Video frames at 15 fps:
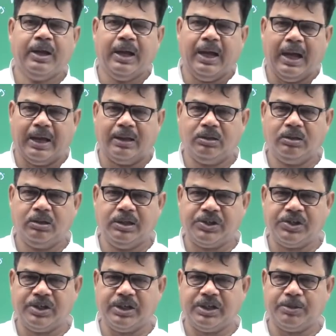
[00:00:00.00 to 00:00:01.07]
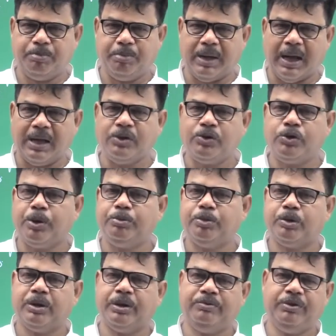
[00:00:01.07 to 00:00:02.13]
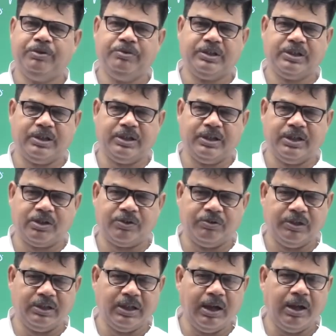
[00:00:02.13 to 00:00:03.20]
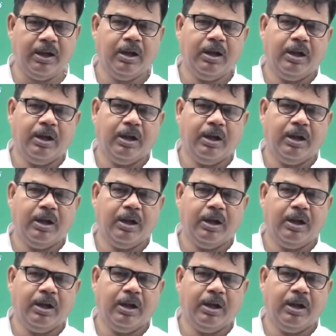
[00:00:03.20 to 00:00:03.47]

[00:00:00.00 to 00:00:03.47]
And this is branch of geography which deals with the